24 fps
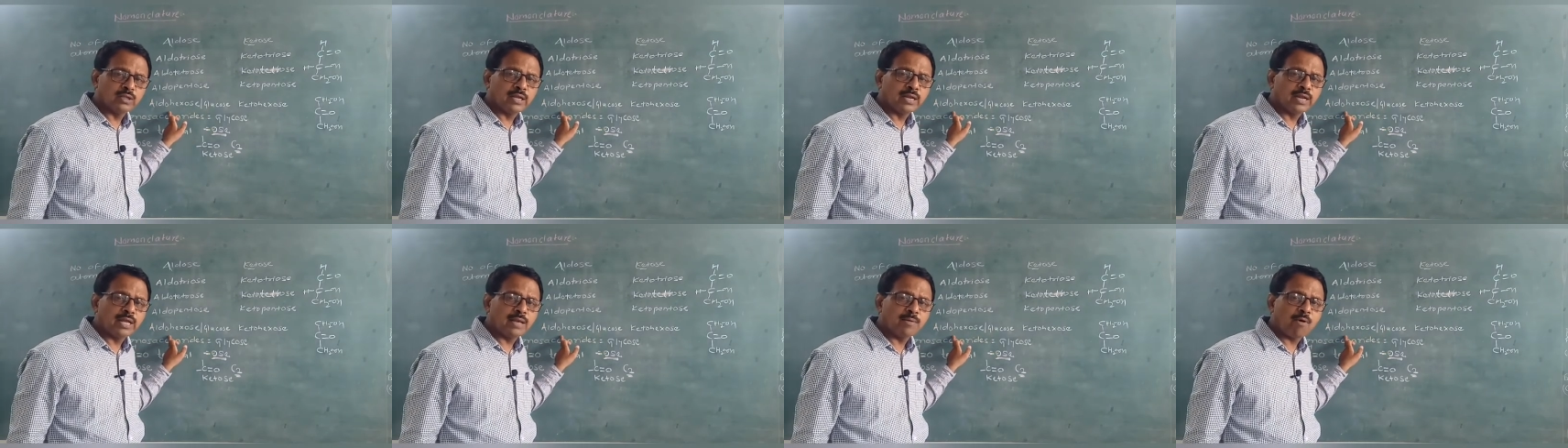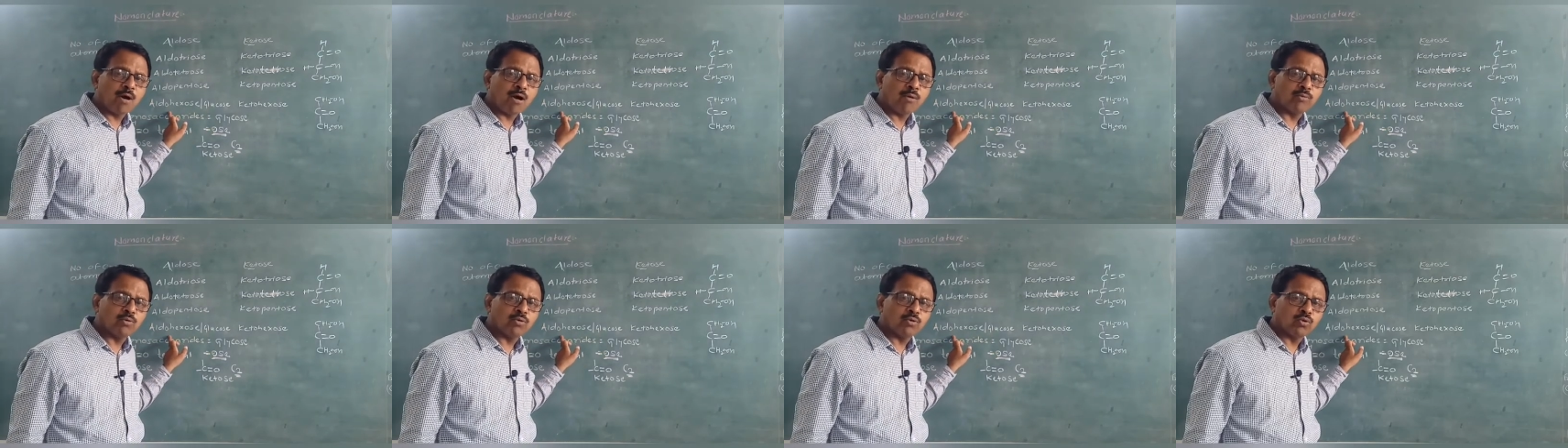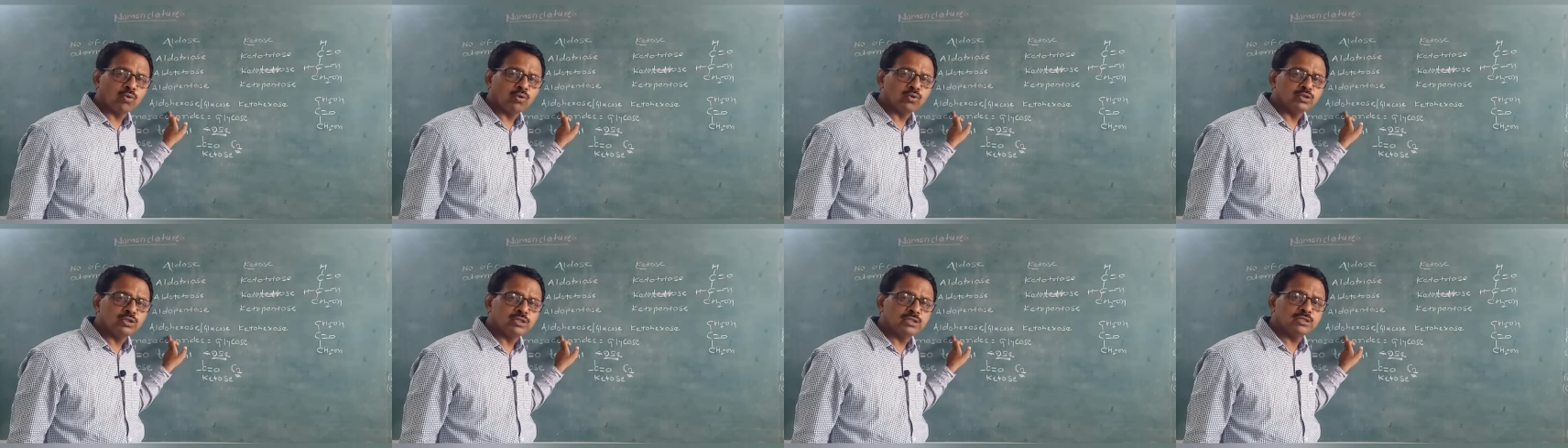The name of
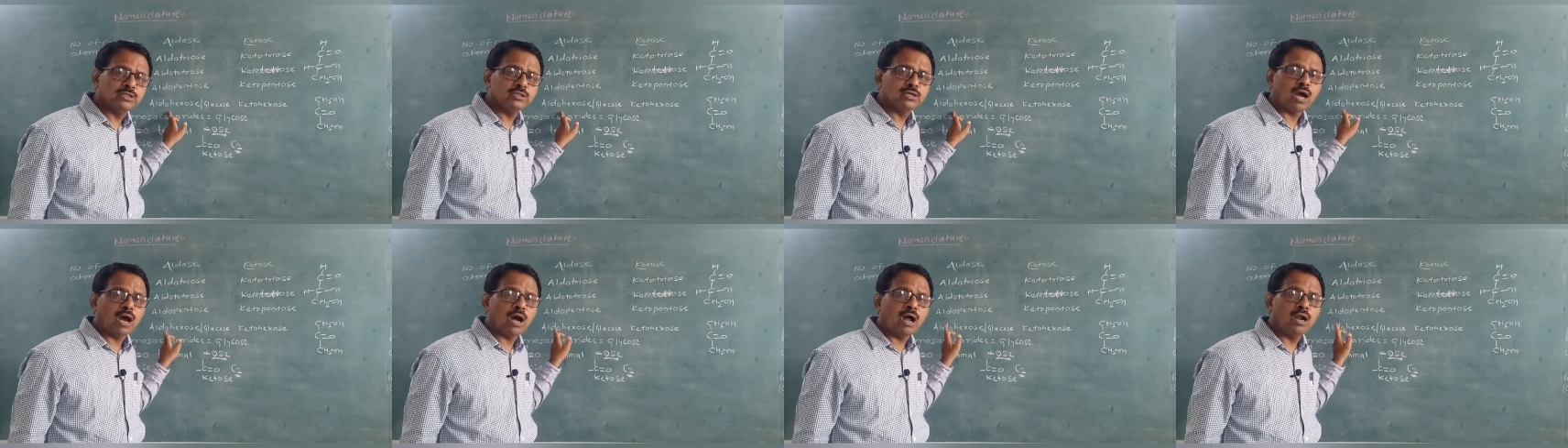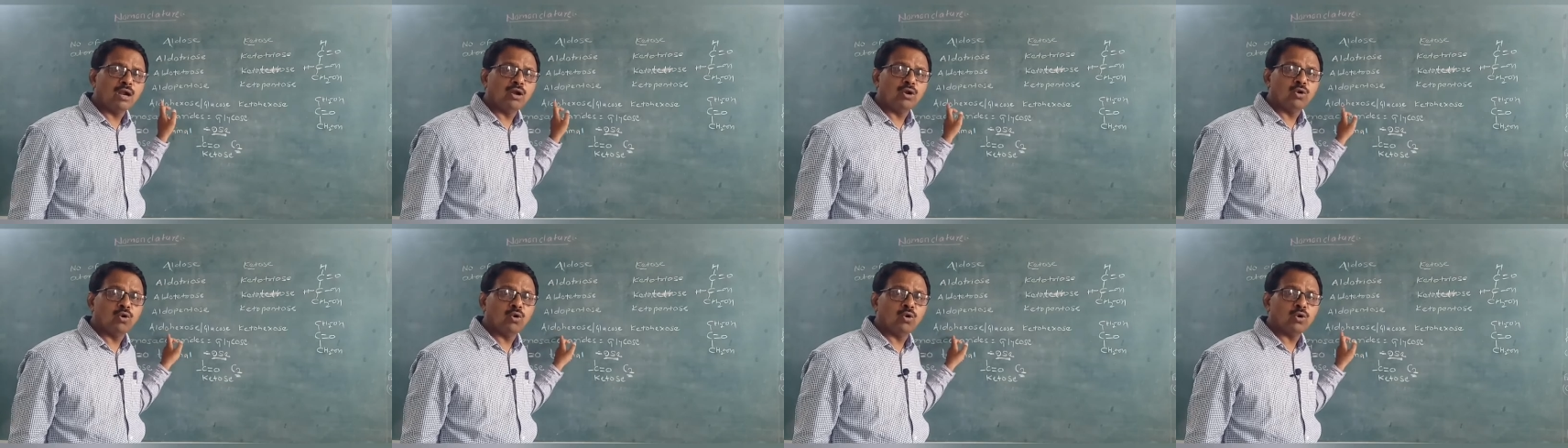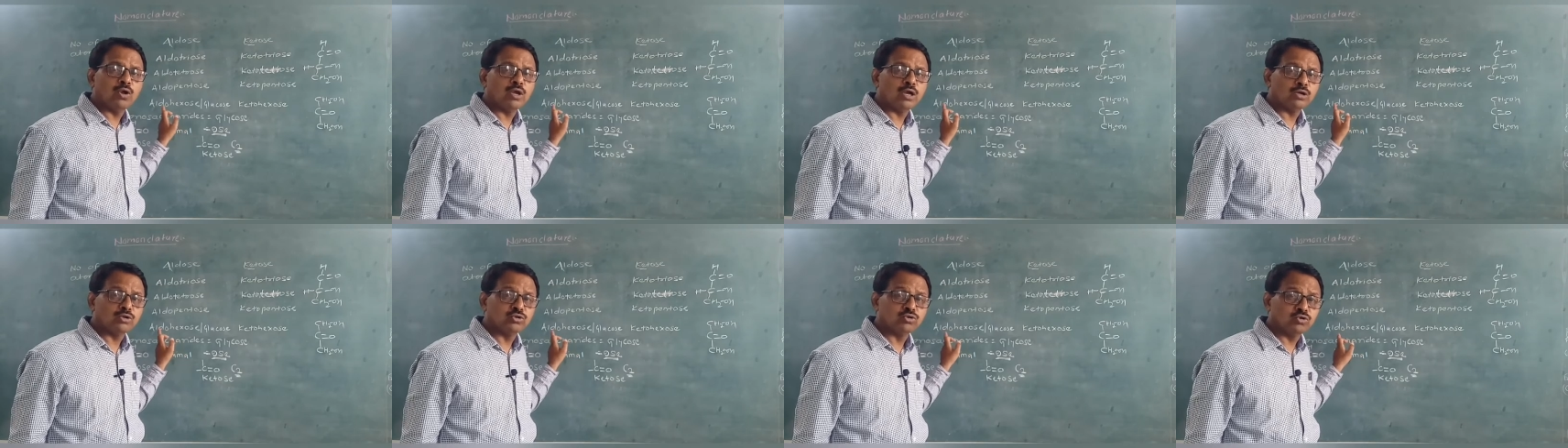glucose is
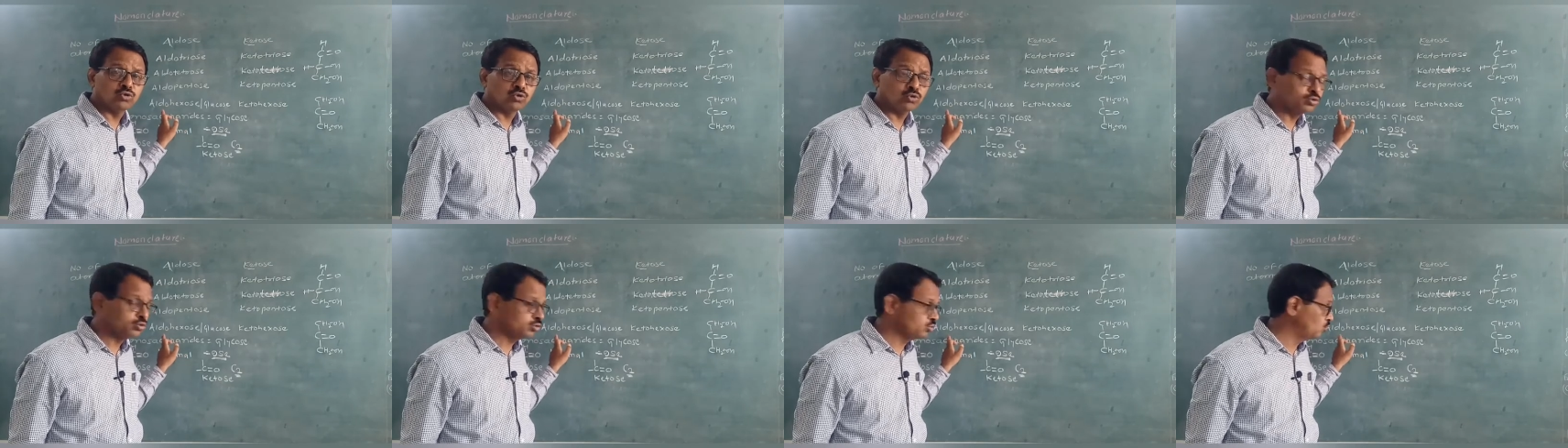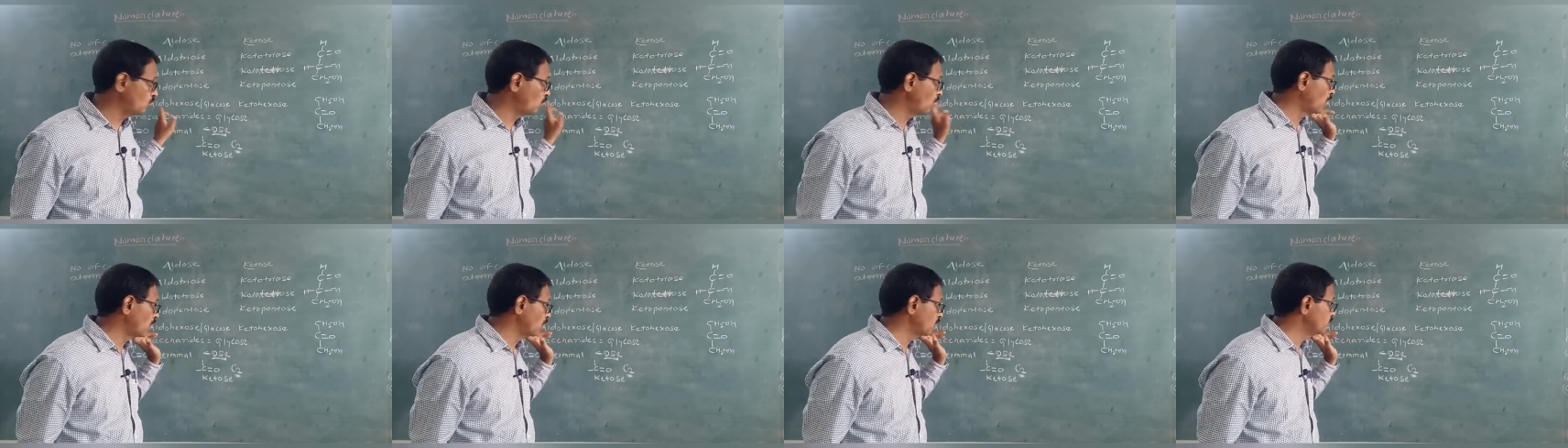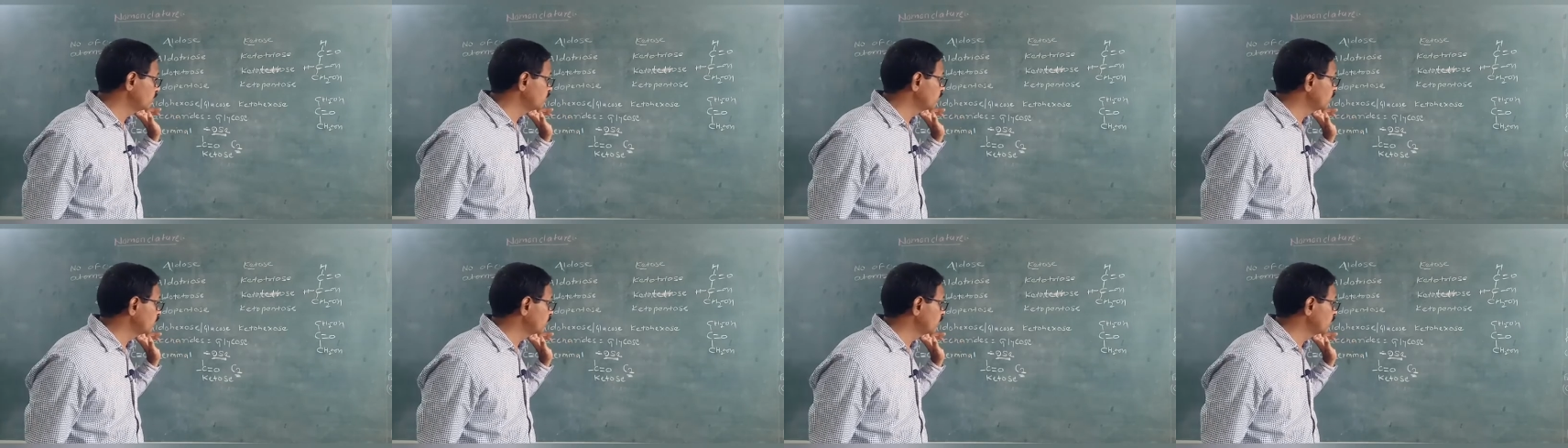aldohexose sugar.